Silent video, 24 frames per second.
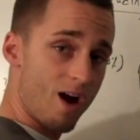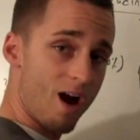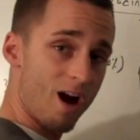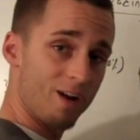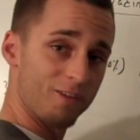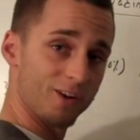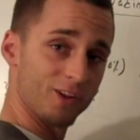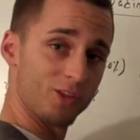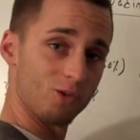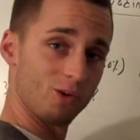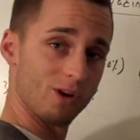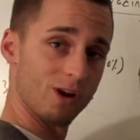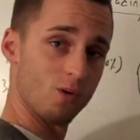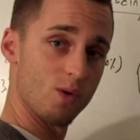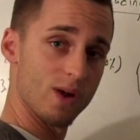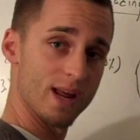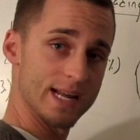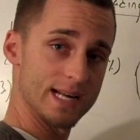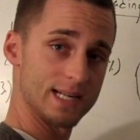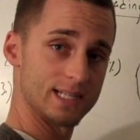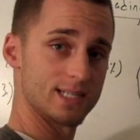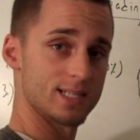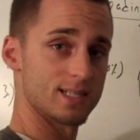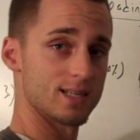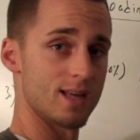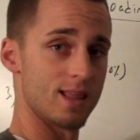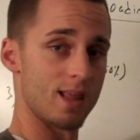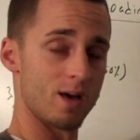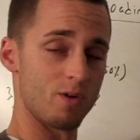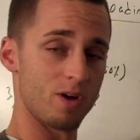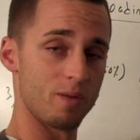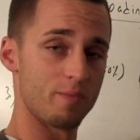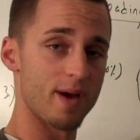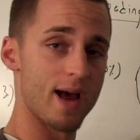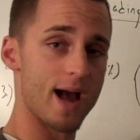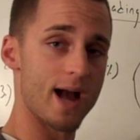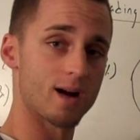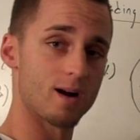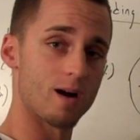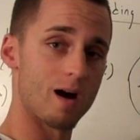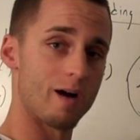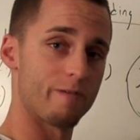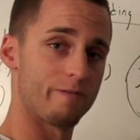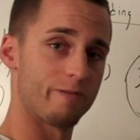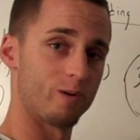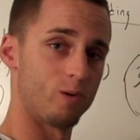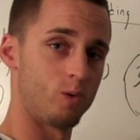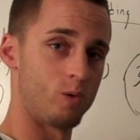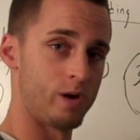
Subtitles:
hard for 3 weeks and then we back off for